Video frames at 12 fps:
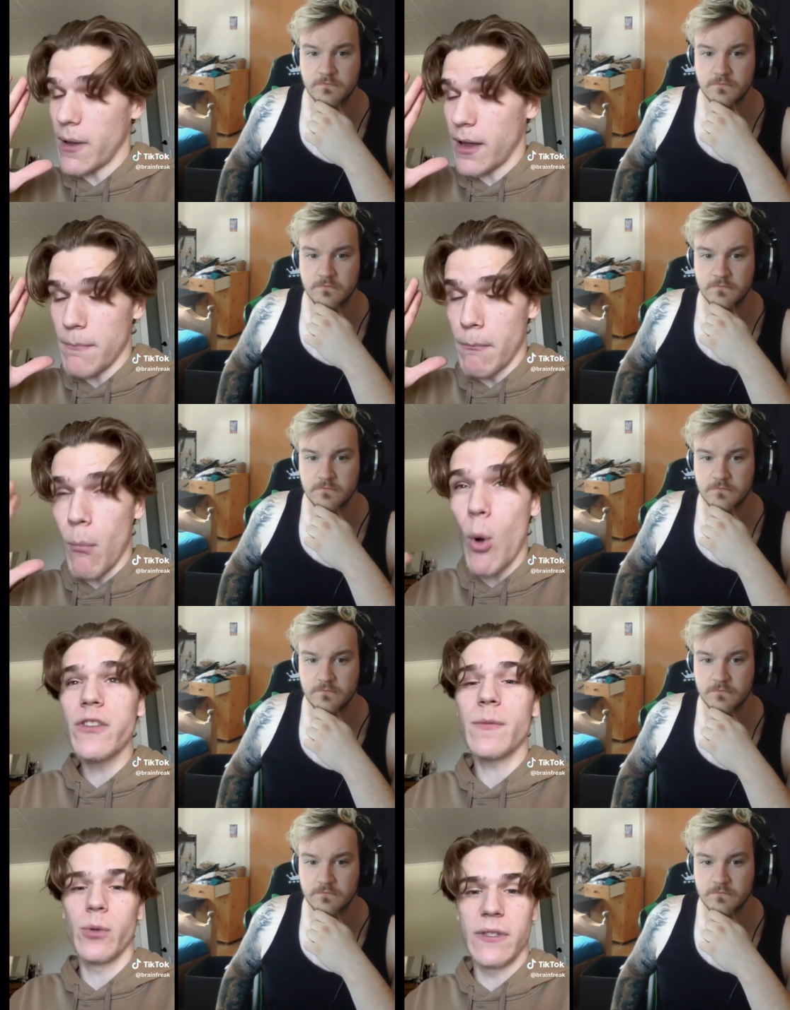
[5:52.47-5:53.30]

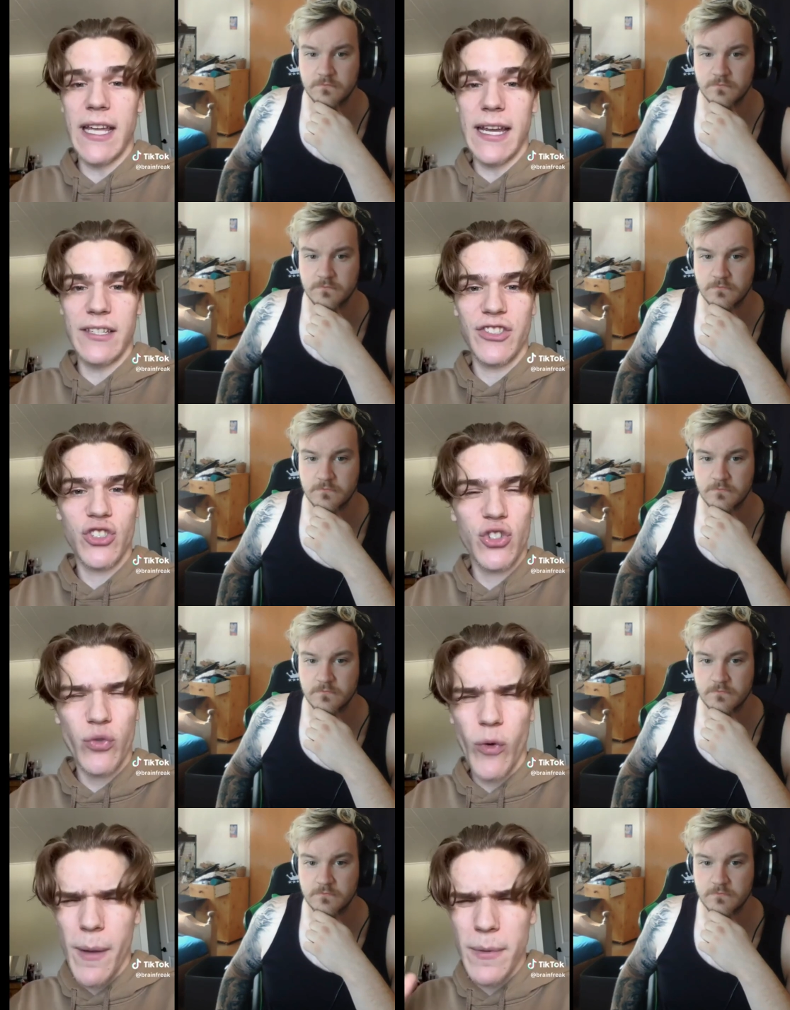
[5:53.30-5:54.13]
Speaker 1: multiple days
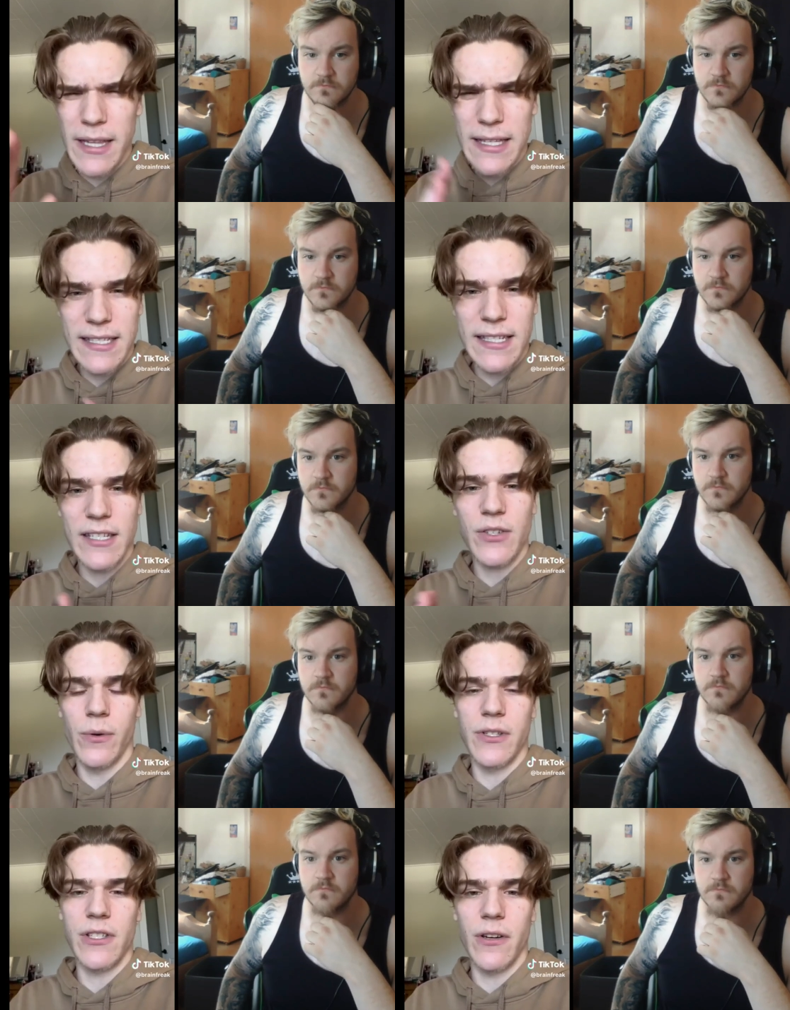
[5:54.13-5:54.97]
scrubbing this
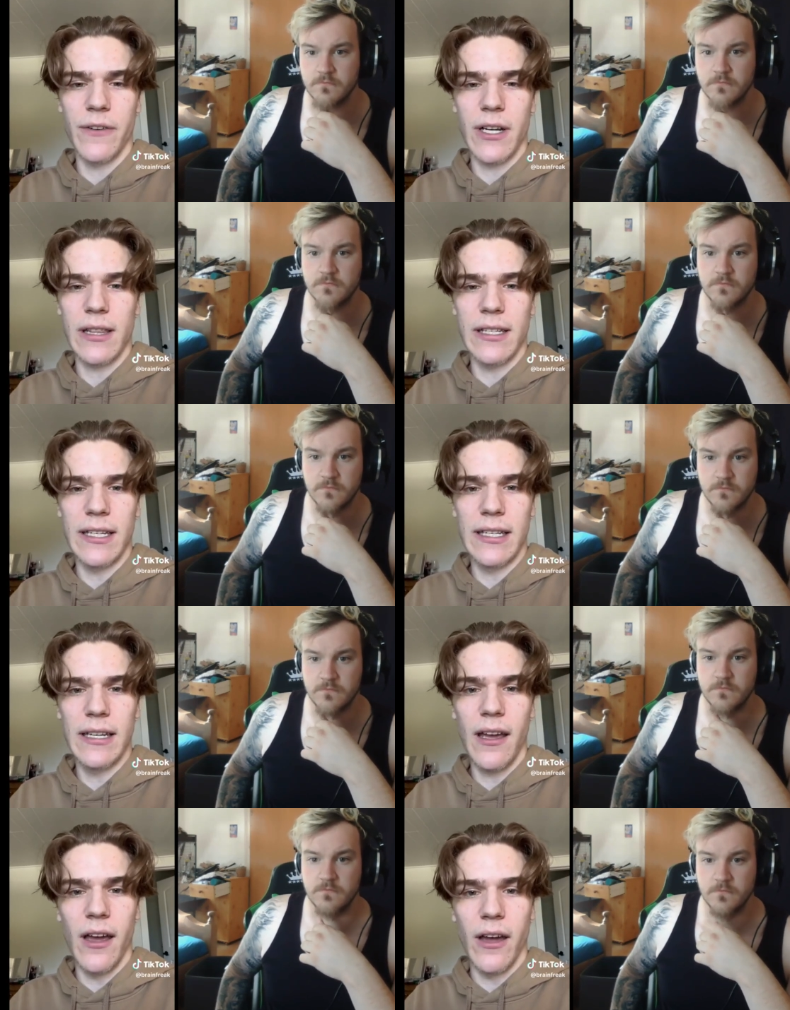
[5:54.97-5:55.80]
Discord server
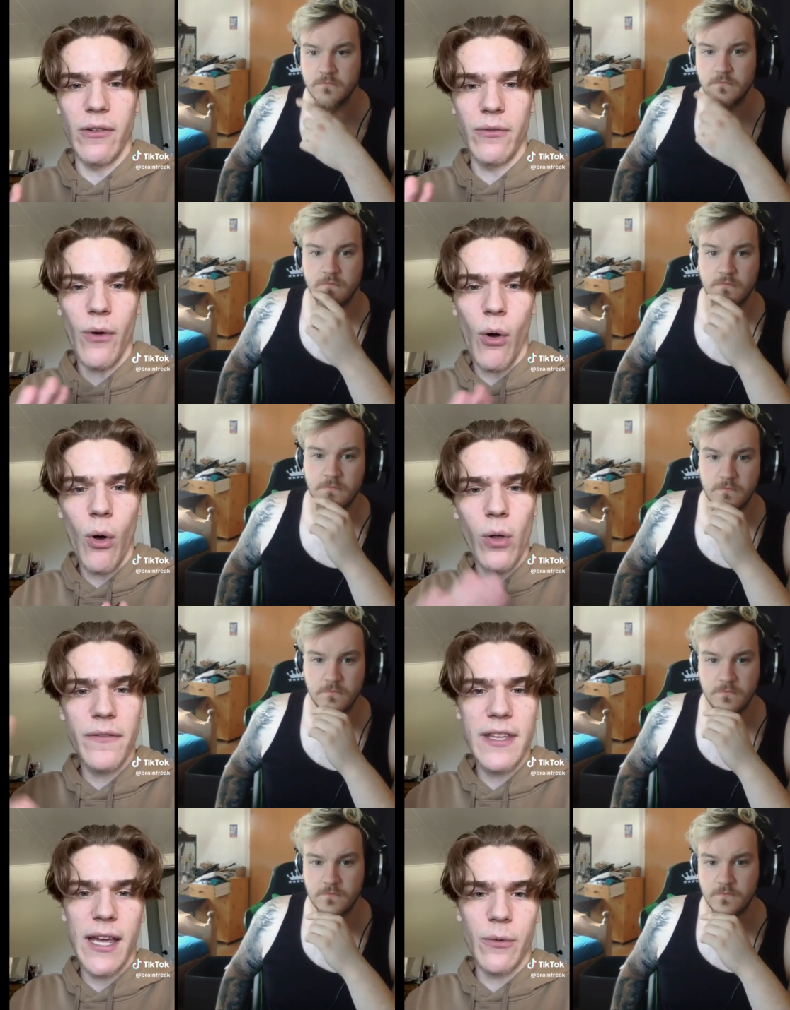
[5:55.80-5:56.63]
clean of all
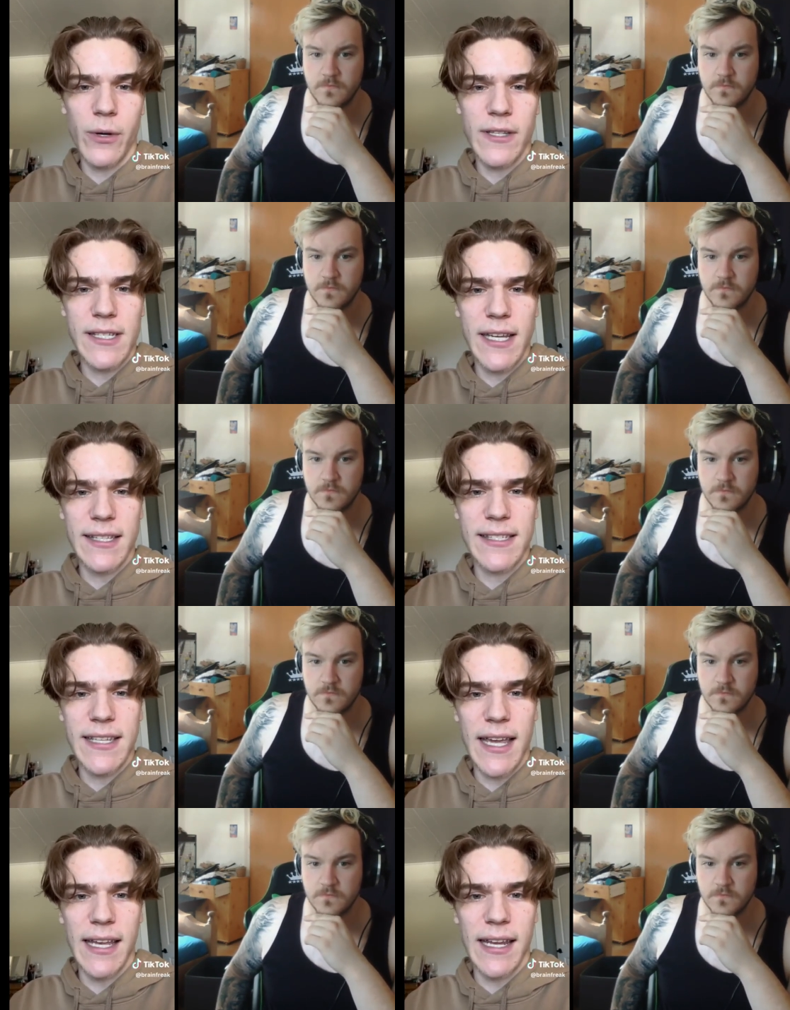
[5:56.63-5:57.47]
of the N-words he had
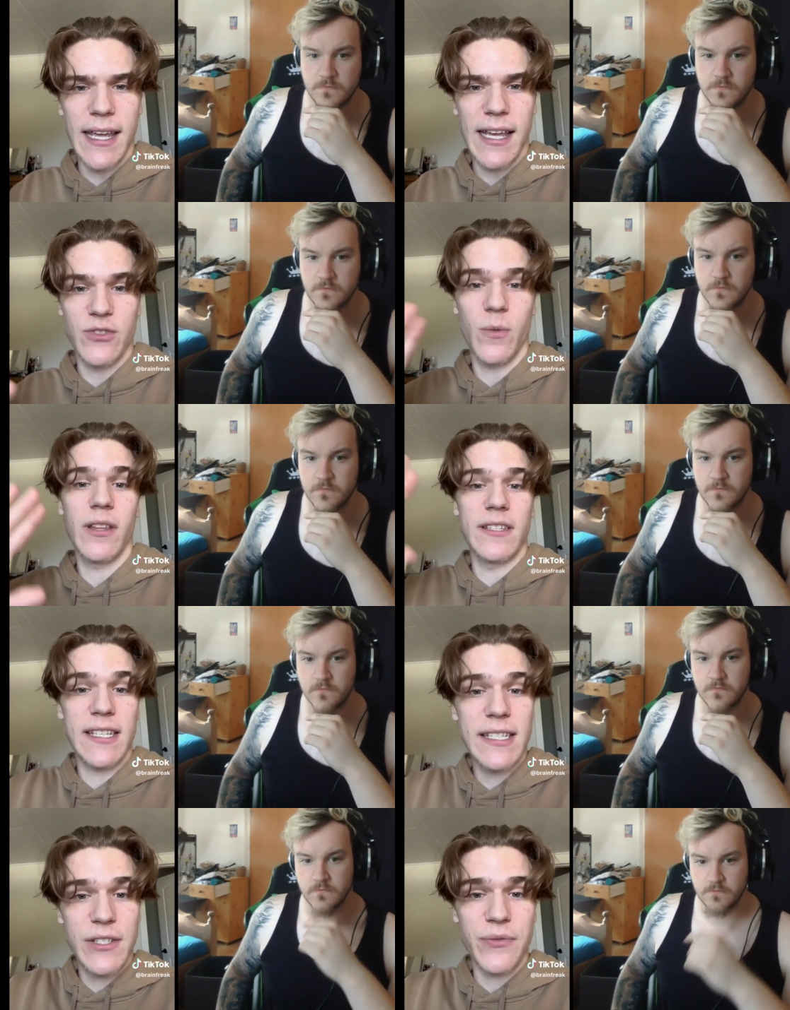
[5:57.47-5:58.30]
sent in it, as well
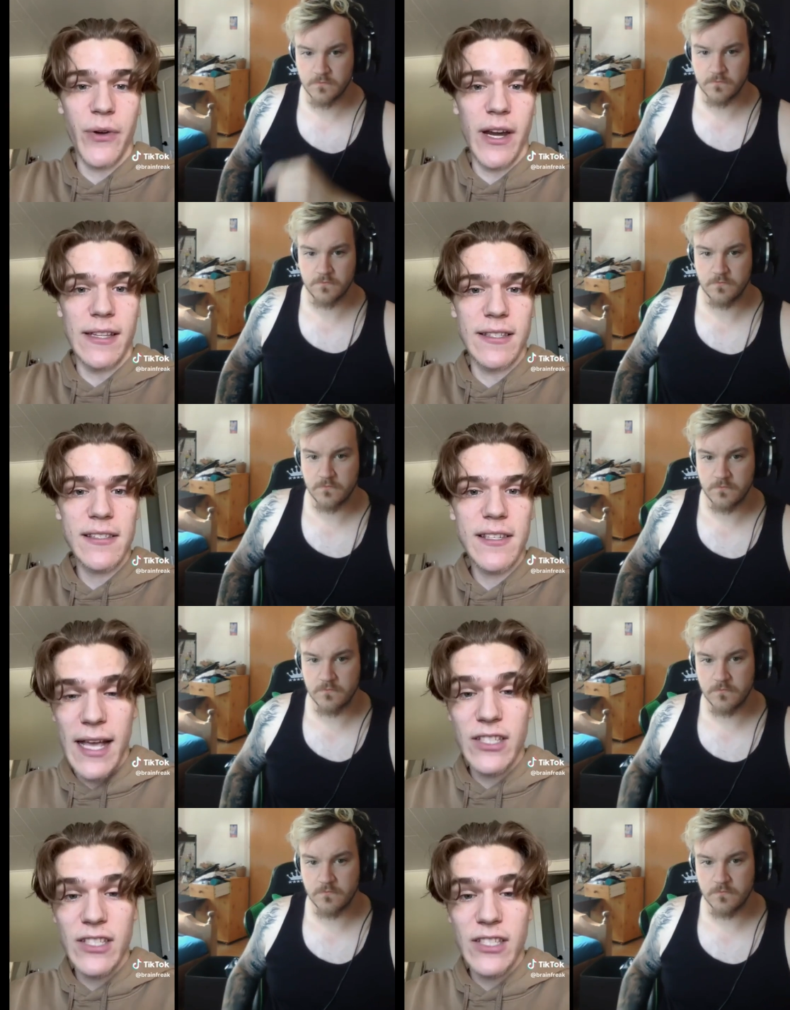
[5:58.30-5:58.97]
as his friends,